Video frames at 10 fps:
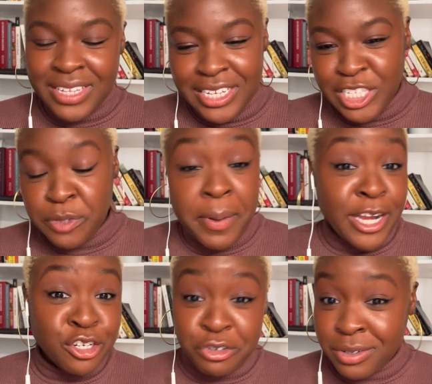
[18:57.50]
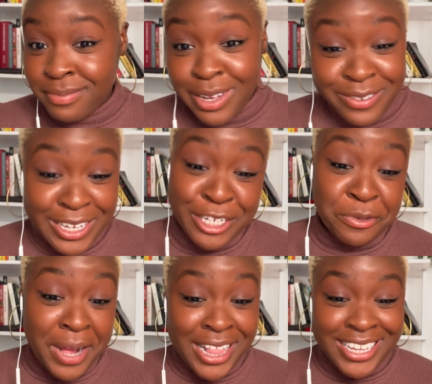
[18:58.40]
spectrum of
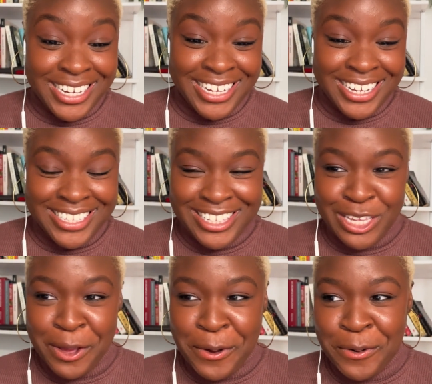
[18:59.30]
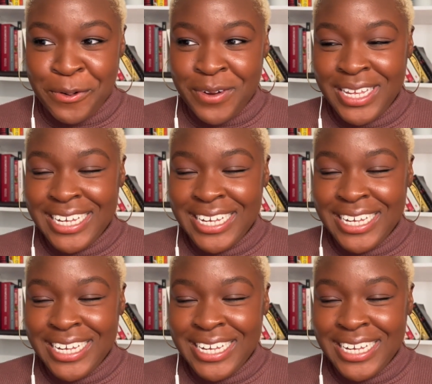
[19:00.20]
sexuality. So